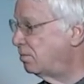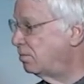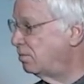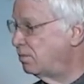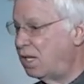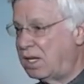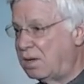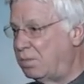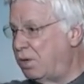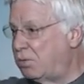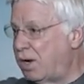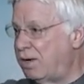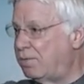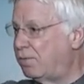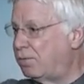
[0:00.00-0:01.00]
They can be
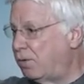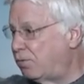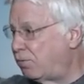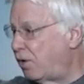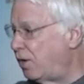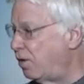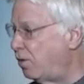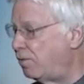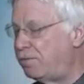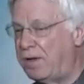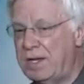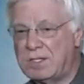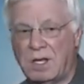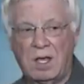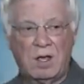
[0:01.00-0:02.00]
right in front of your
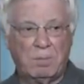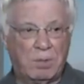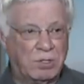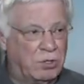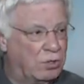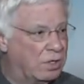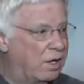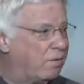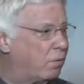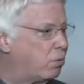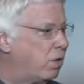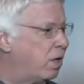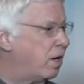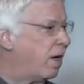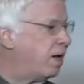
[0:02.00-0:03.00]
face, but you'll never
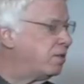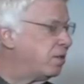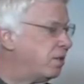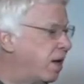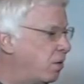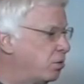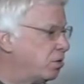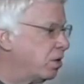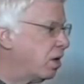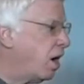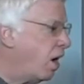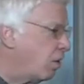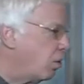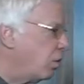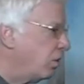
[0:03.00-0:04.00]
realize that that was a
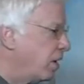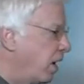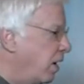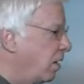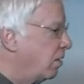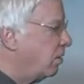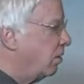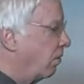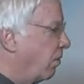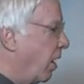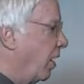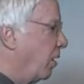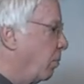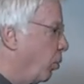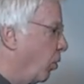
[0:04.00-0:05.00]
God ordained
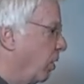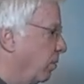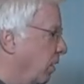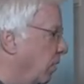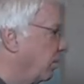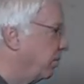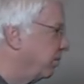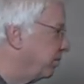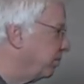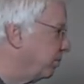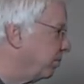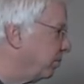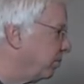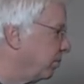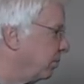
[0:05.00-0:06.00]
divine appointment
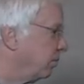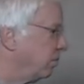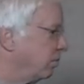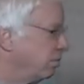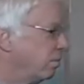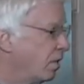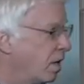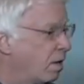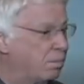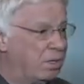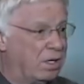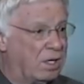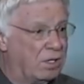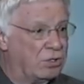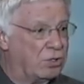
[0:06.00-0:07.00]

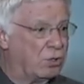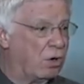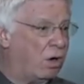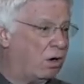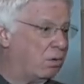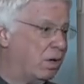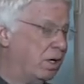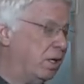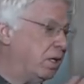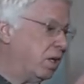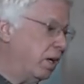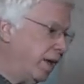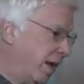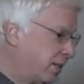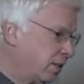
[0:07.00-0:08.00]
because you're already
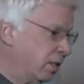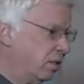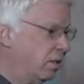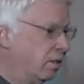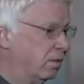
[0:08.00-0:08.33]
connected